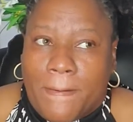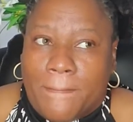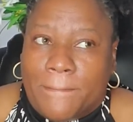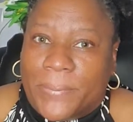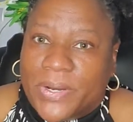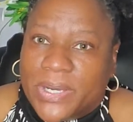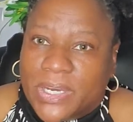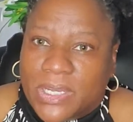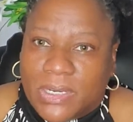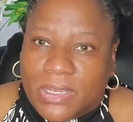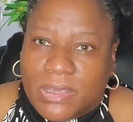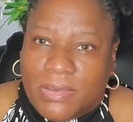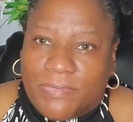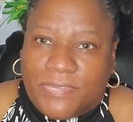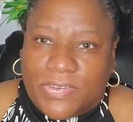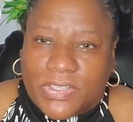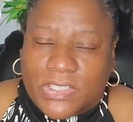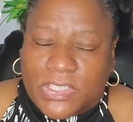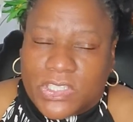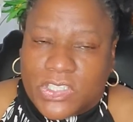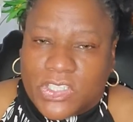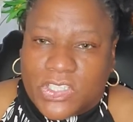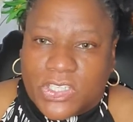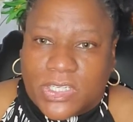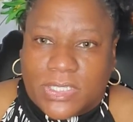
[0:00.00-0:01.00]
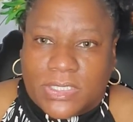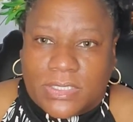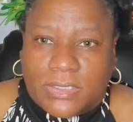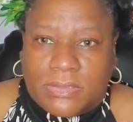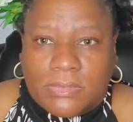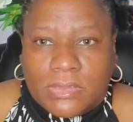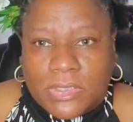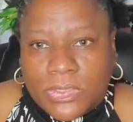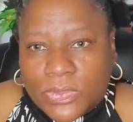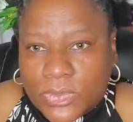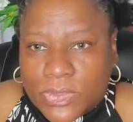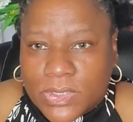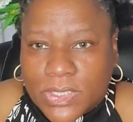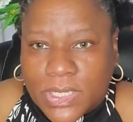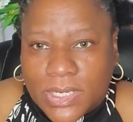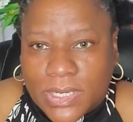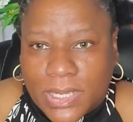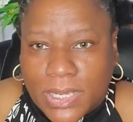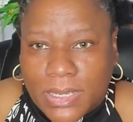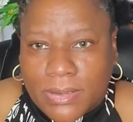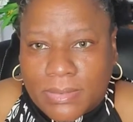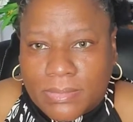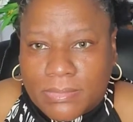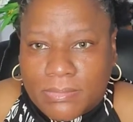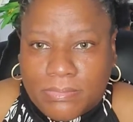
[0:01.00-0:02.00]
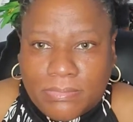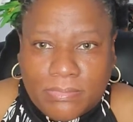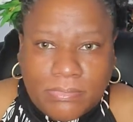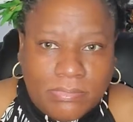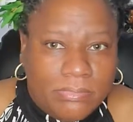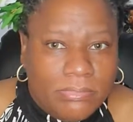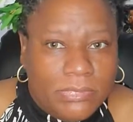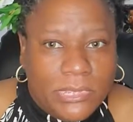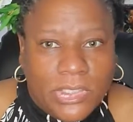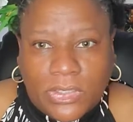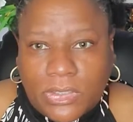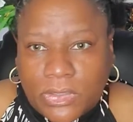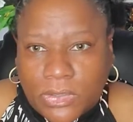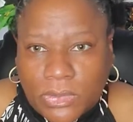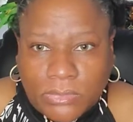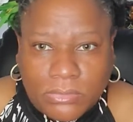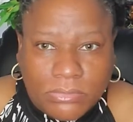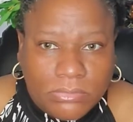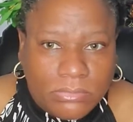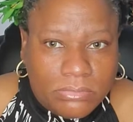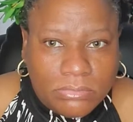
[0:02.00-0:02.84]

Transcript: But if it's just Tuesday night, you know,